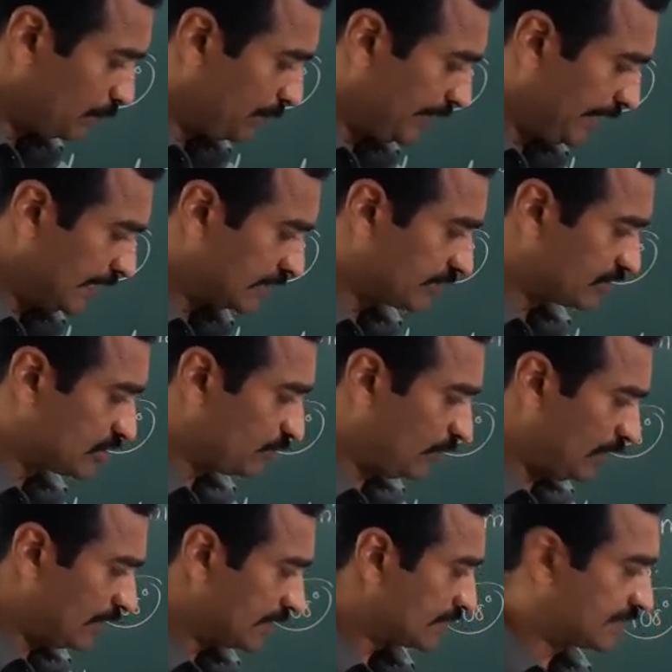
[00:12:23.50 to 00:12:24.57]
B is
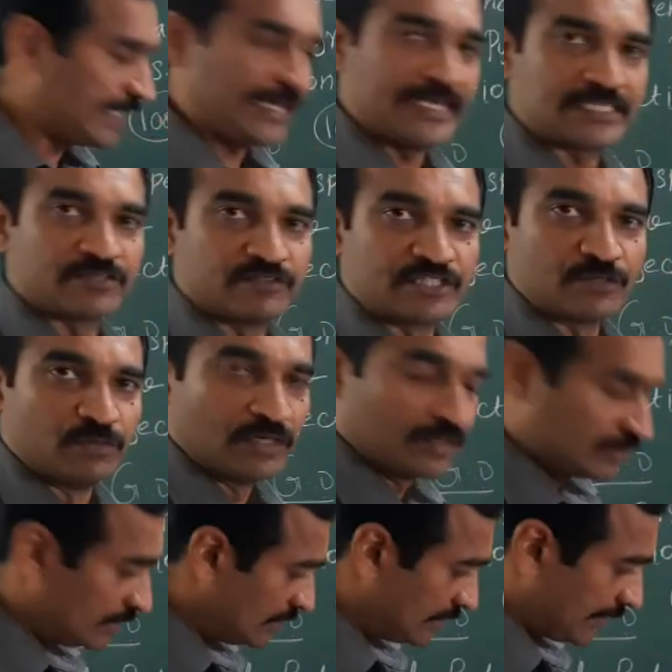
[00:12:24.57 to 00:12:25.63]
visible, C is visible.
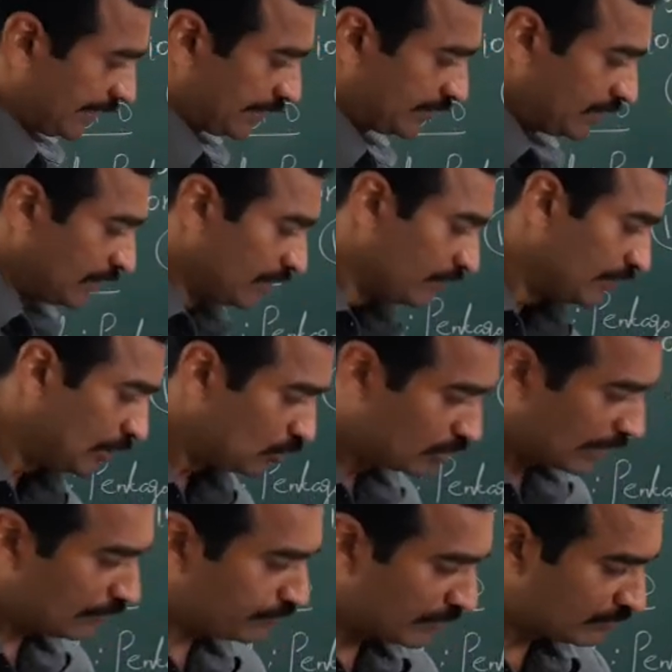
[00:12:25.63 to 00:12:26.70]
Right? When you look
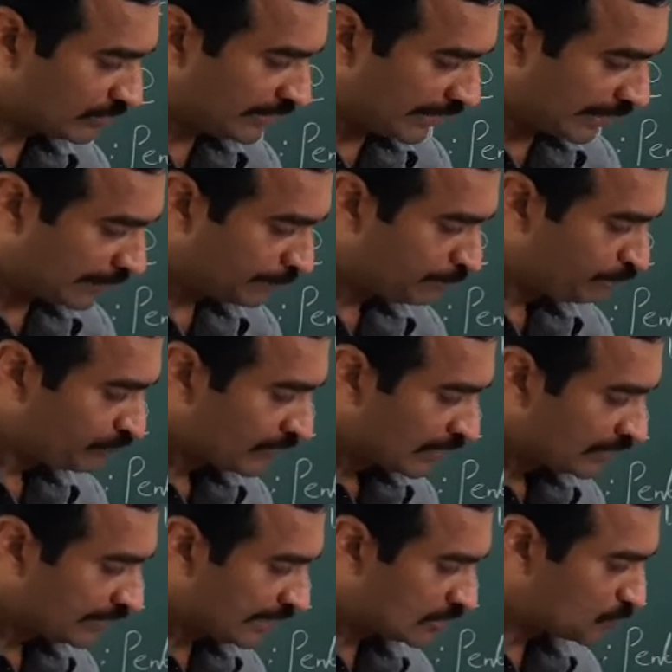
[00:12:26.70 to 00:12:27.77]
at from
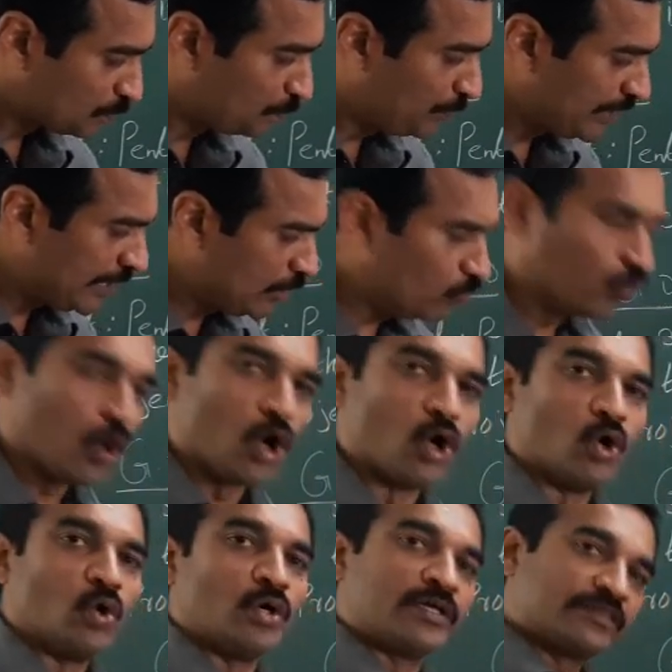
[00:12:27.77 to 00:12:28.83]
here, this
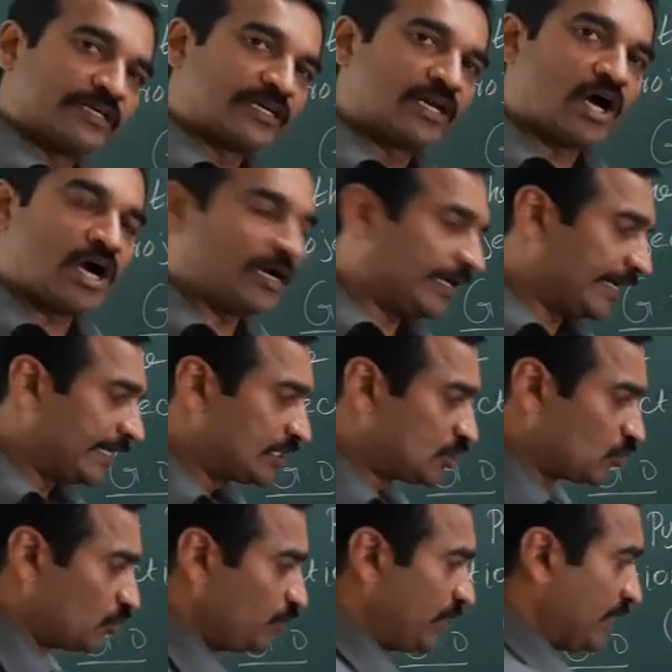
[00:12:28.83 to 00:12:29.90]
BO, that longer edge
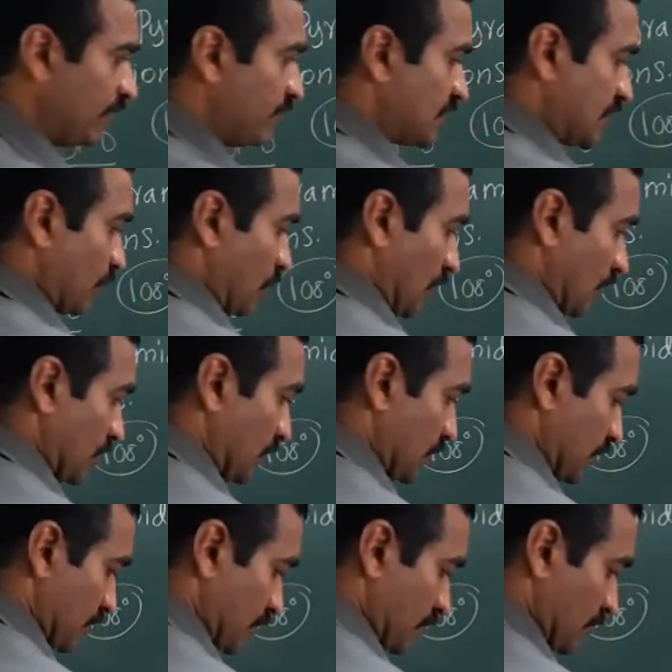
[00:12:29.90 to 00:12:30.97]
would be visible.
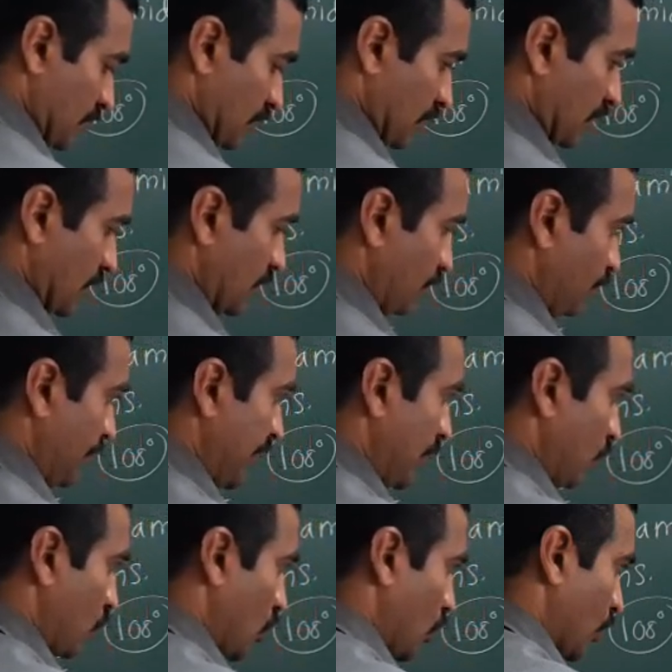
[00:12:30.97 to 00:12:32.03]

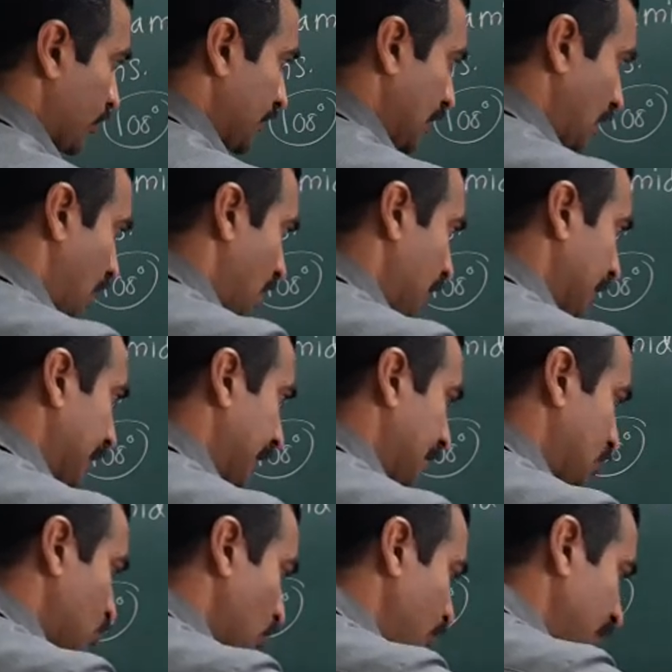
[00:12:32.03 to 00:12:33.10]
BO, the longer
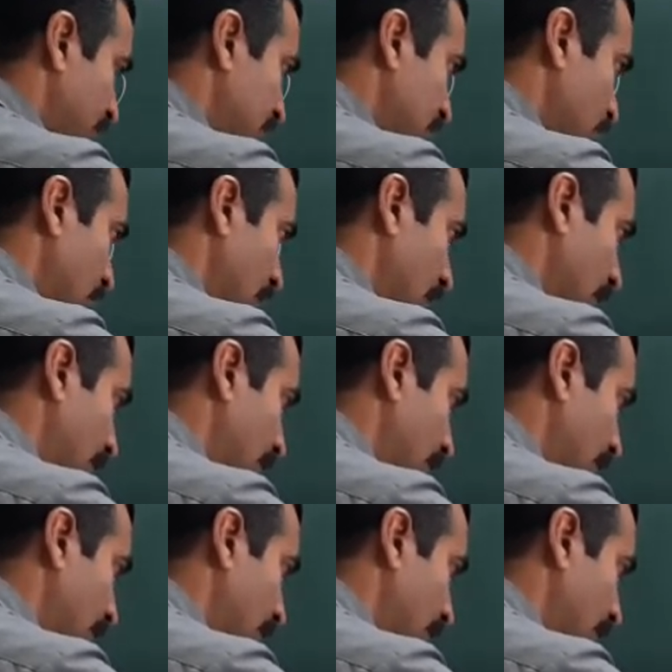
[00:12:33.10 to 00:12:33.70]
edge would be visible.